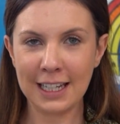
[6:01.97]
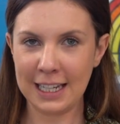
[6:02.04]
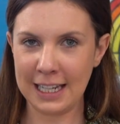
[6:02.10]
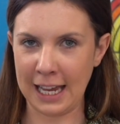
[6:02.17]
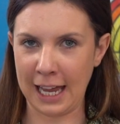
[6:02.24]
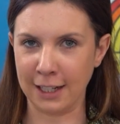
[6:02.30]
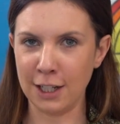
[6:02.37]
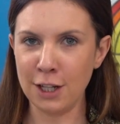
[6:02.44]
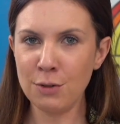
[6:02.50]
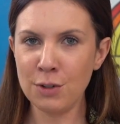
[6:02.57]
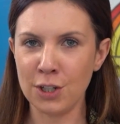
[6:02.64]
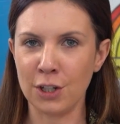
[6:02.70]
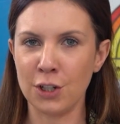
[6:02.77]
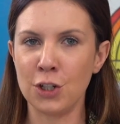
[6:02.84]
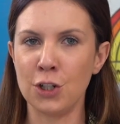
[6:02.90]
Can you
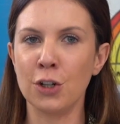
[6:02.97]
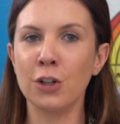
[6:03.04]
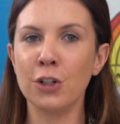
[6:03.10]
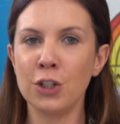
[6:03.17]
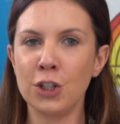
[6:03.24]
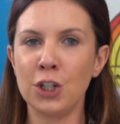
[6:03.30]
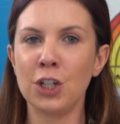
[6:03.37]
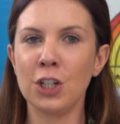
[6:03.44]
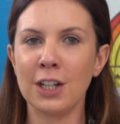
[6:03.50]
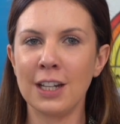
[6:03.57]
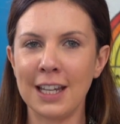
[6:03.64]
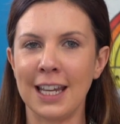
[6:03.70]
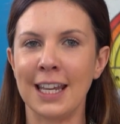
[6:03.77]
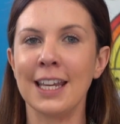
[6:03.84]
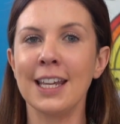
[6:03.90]
touch your
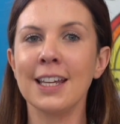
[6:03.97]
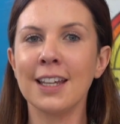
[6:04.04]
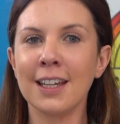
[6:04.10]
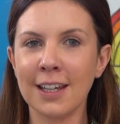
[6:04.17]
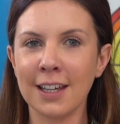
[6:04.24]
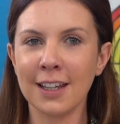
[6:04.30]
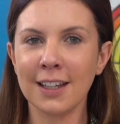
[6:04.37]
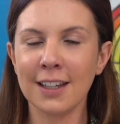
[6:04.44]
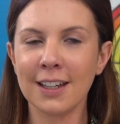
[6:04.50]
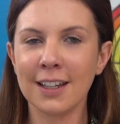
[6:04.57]
cheek?